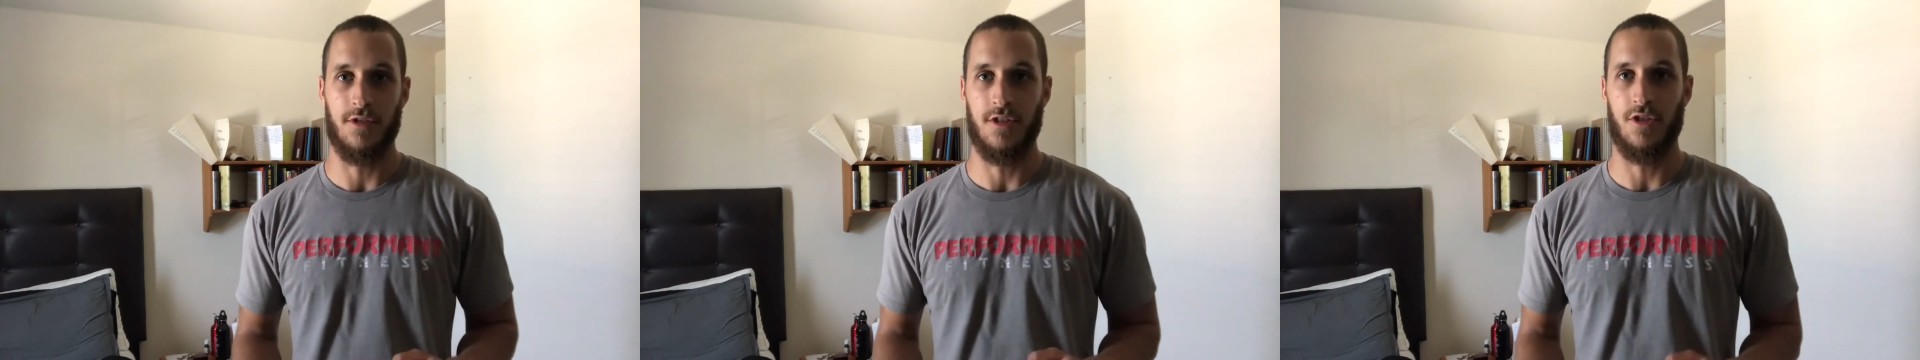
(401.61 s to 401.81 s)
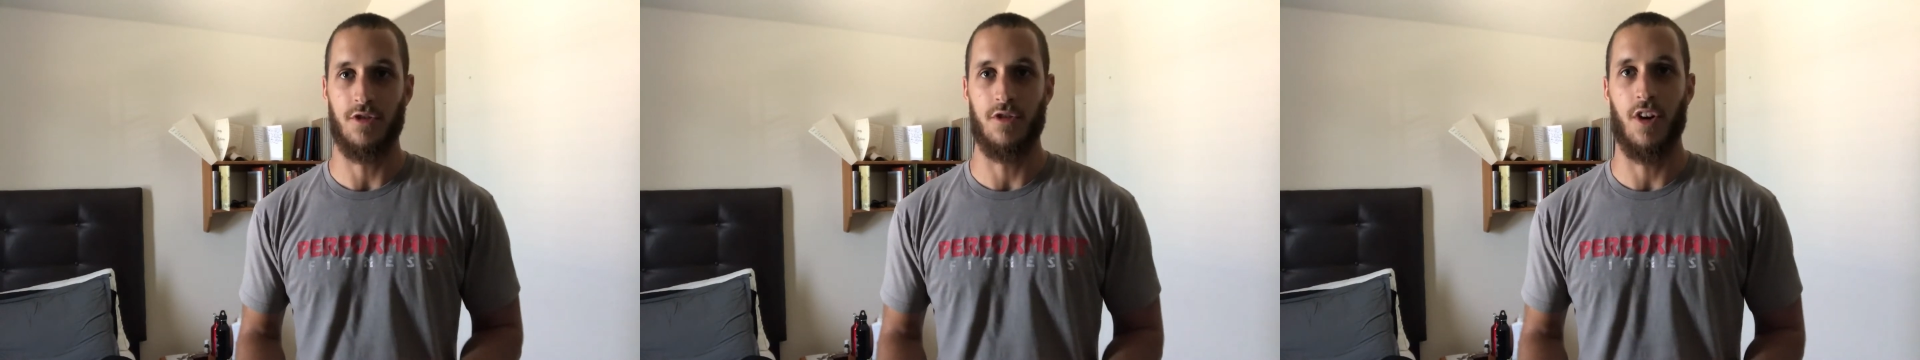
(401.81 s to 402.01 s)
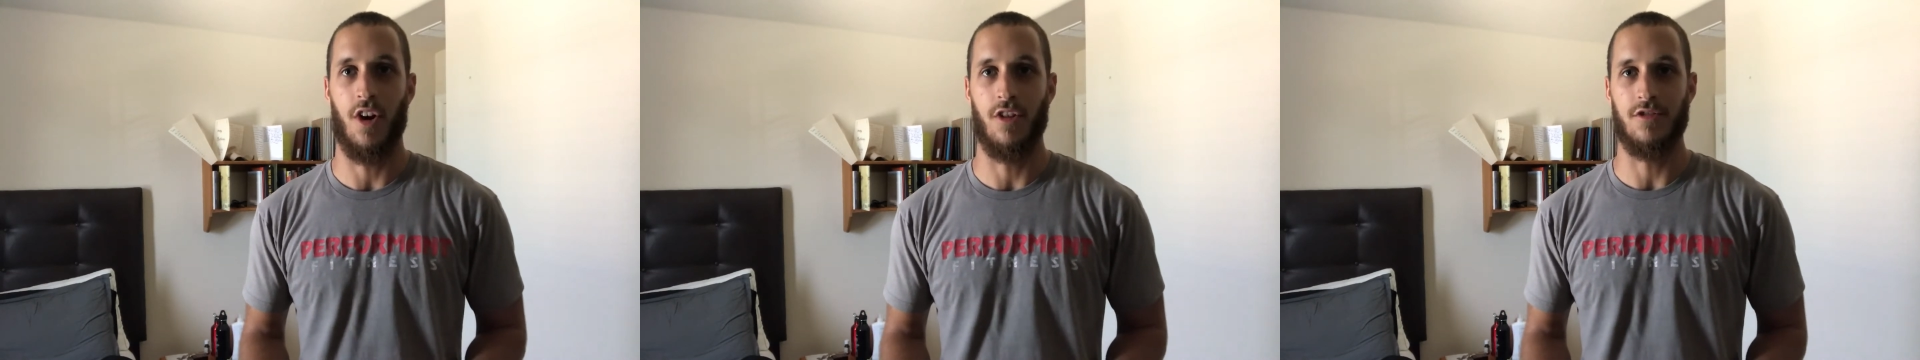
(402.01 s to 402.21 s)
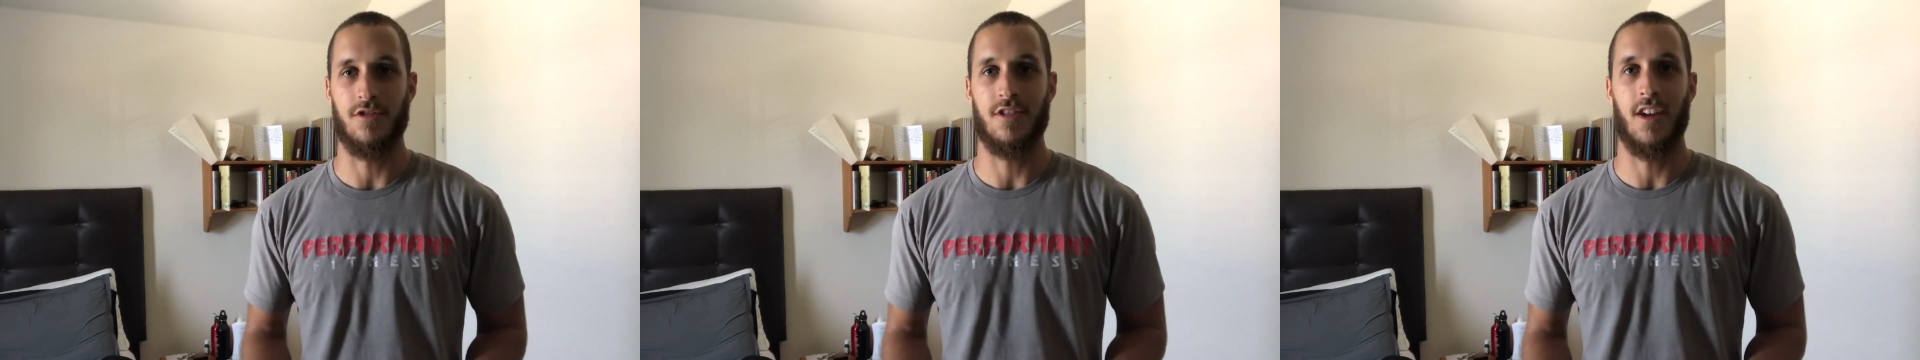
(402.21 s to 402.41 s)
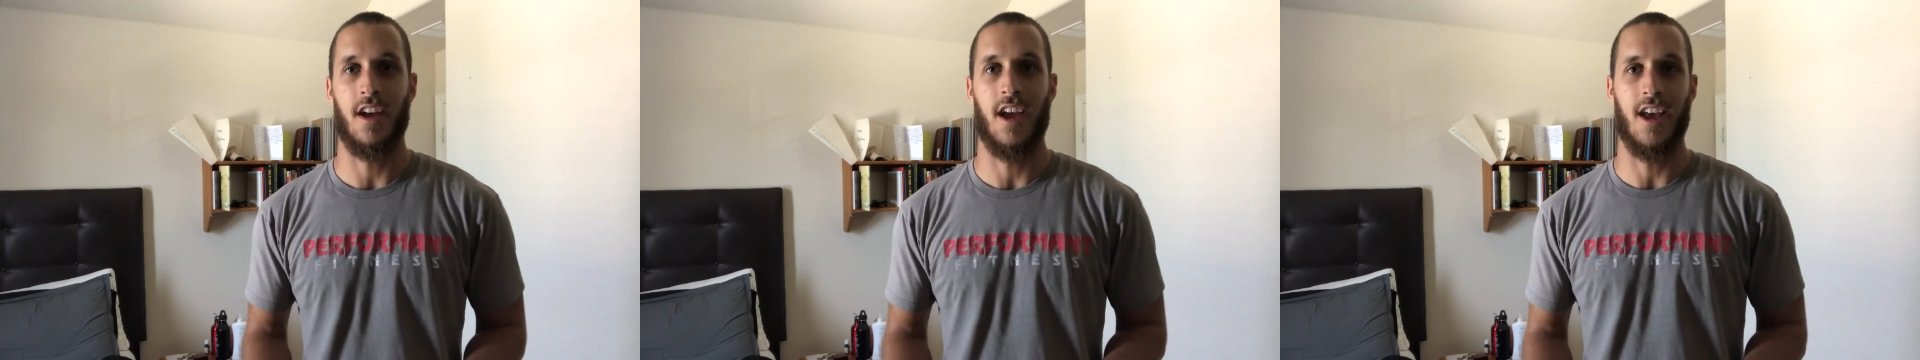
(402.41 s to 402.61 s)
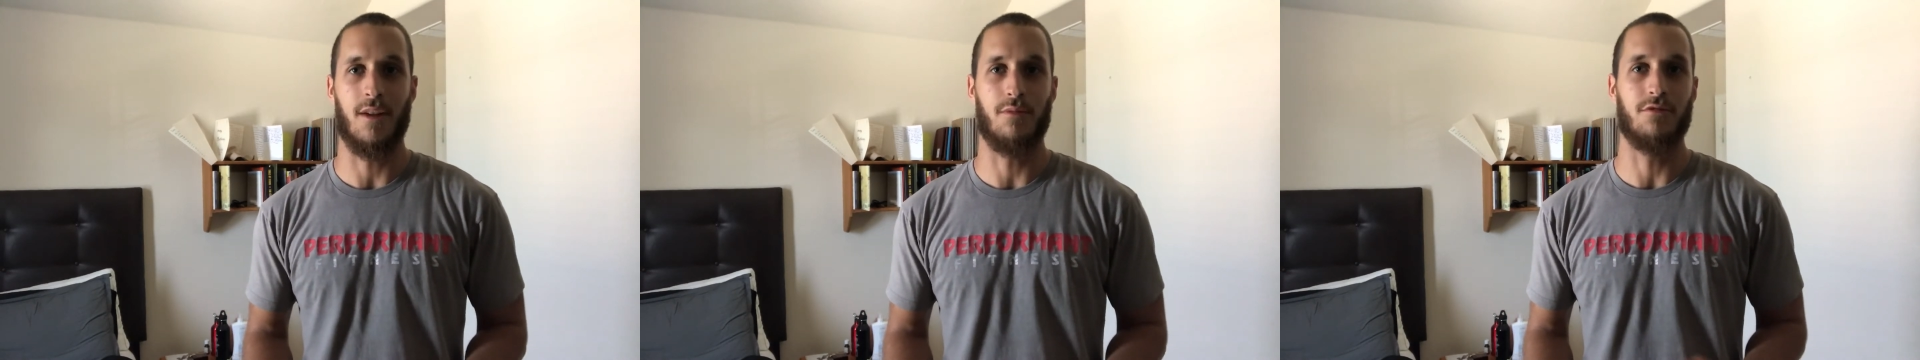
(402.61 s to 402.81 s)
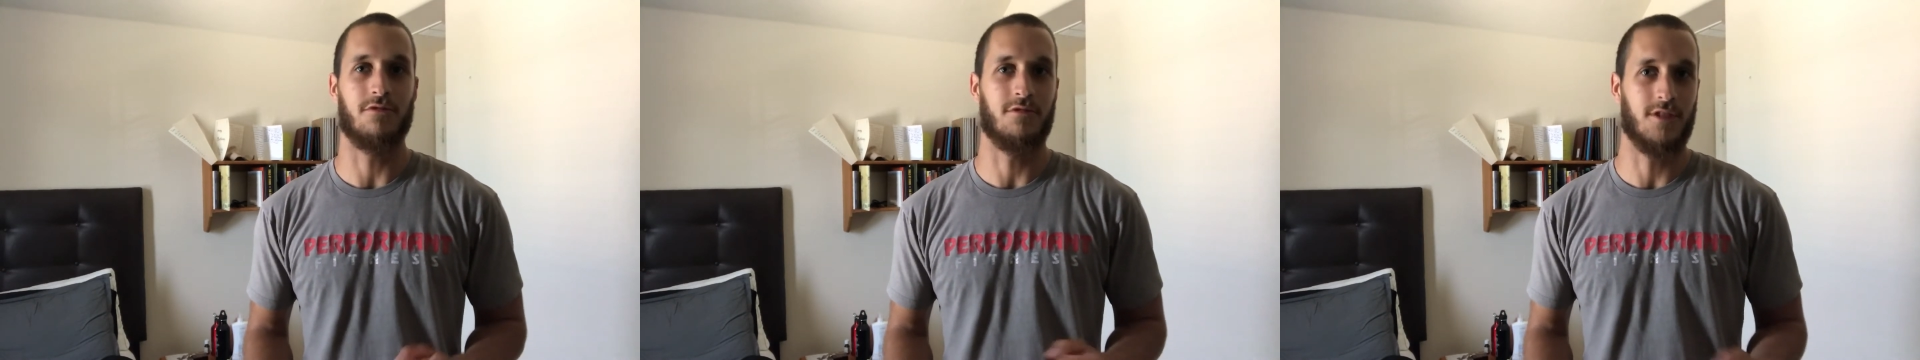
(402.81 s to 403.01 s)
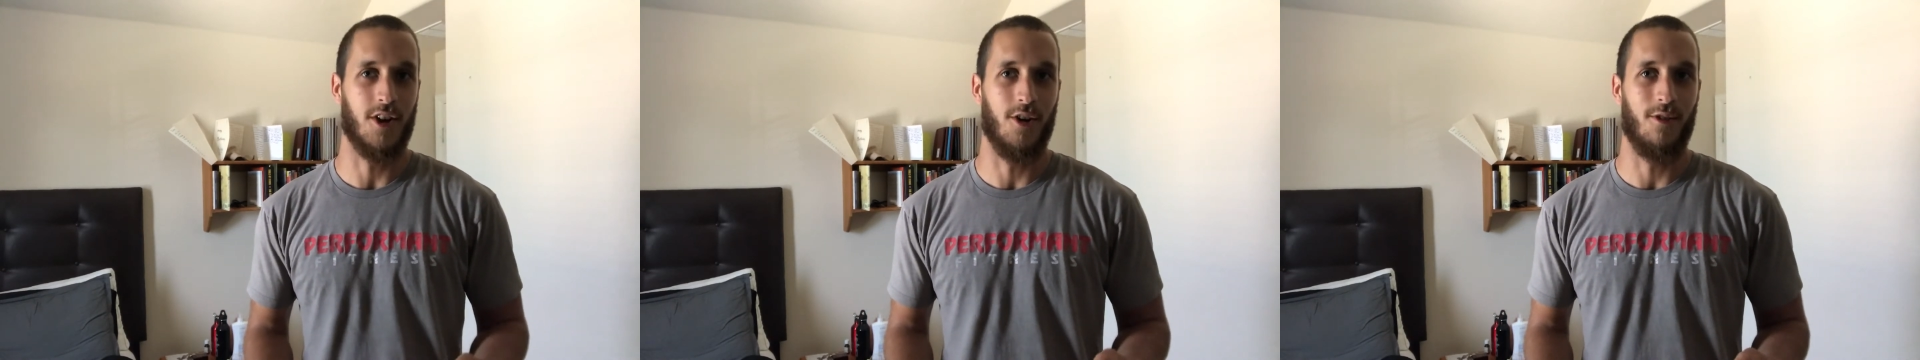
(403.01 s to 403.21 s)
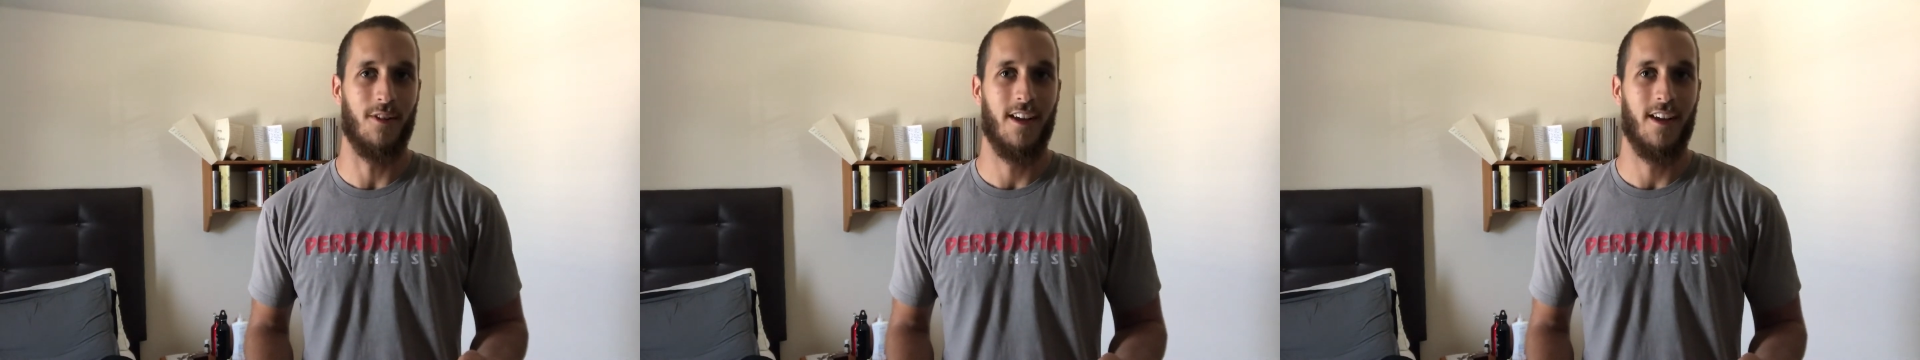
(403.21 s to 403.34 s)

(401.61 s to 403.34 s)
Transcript: and your knowledge that animals don't.